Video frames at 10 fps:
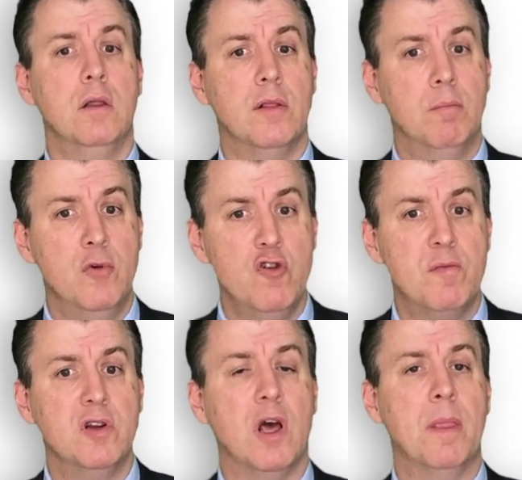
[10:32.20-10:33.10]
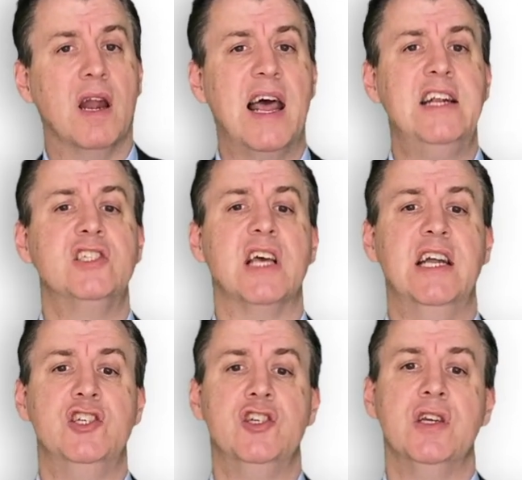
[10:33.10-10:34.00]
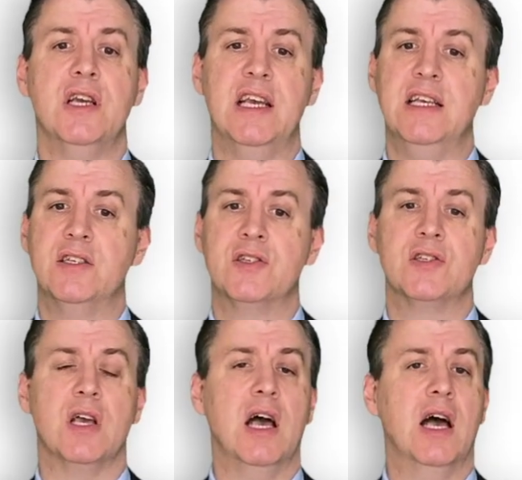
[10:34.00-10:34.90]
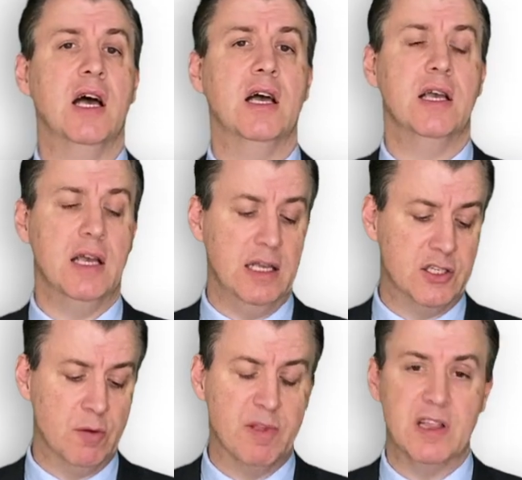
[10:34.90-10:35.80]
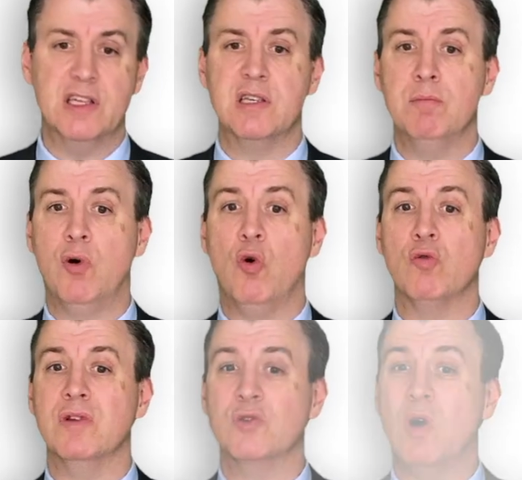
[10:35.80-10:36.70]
The movement and the lens edge is something that's important as